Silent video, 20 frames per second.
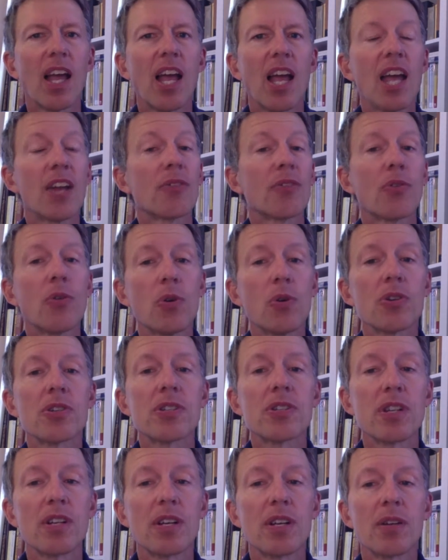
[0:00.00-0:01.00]
And of
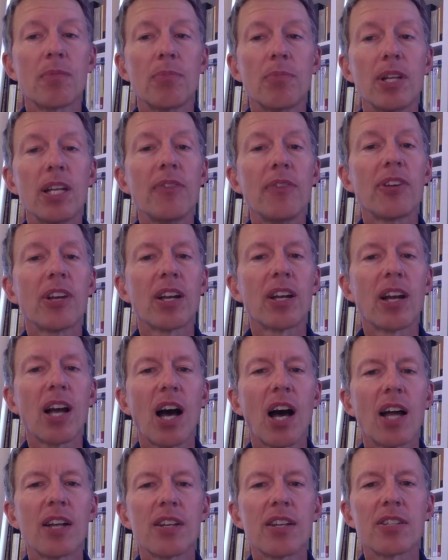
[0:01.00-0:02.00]
course, believing in
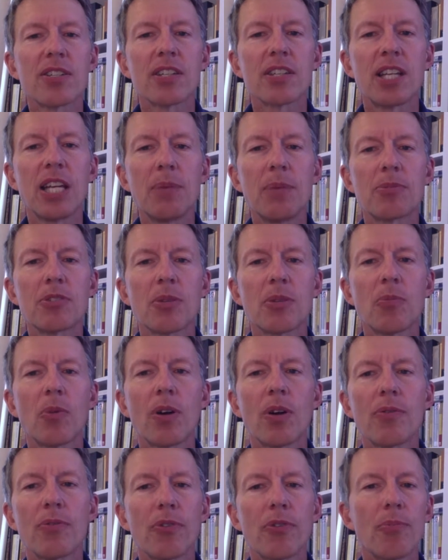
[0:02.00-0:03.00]
God doesn't keep
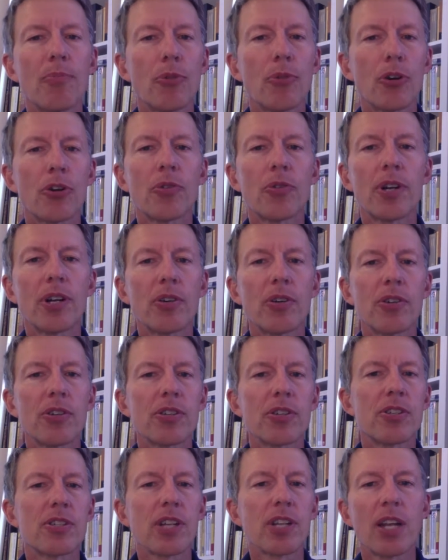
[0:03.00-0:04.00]
someone from murdering or
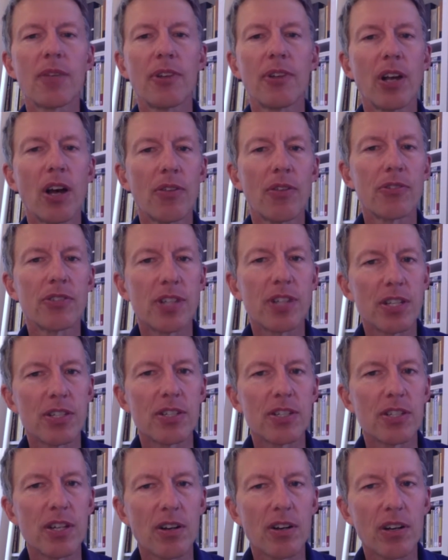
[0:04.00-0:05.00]
enslaving others
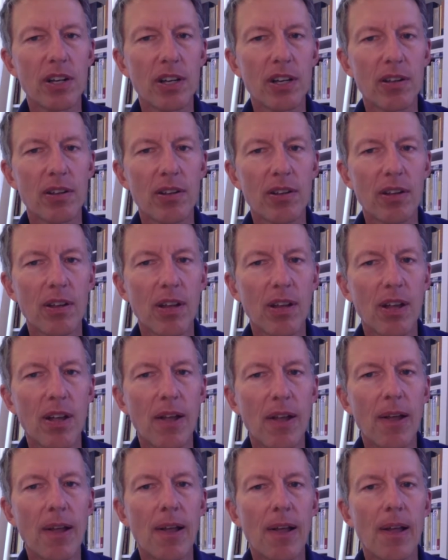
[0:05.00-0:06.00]
necessarily.
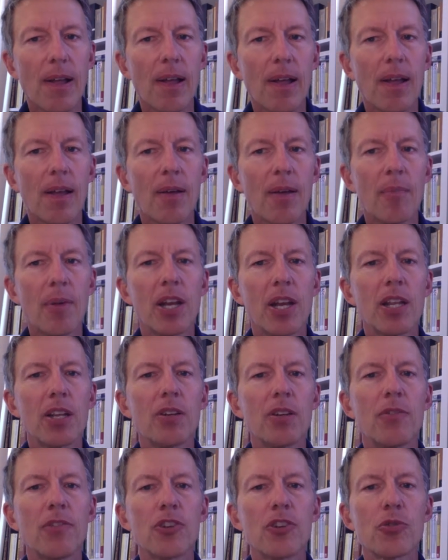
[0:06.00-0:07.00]
Many
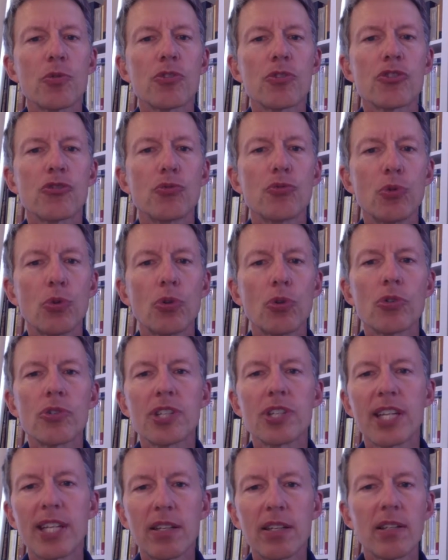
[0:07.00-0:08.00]
individuals and rulers
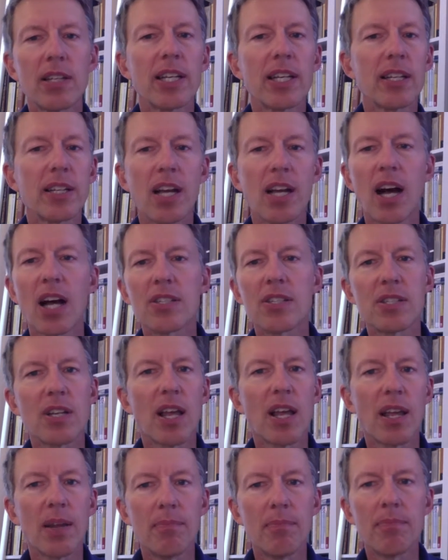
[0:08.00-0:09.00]
kill in God's
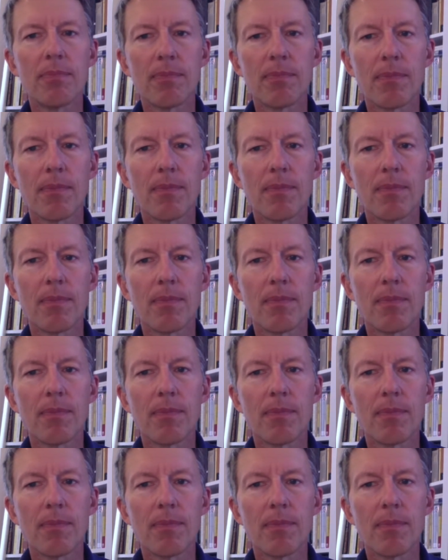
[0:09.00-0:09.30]
name,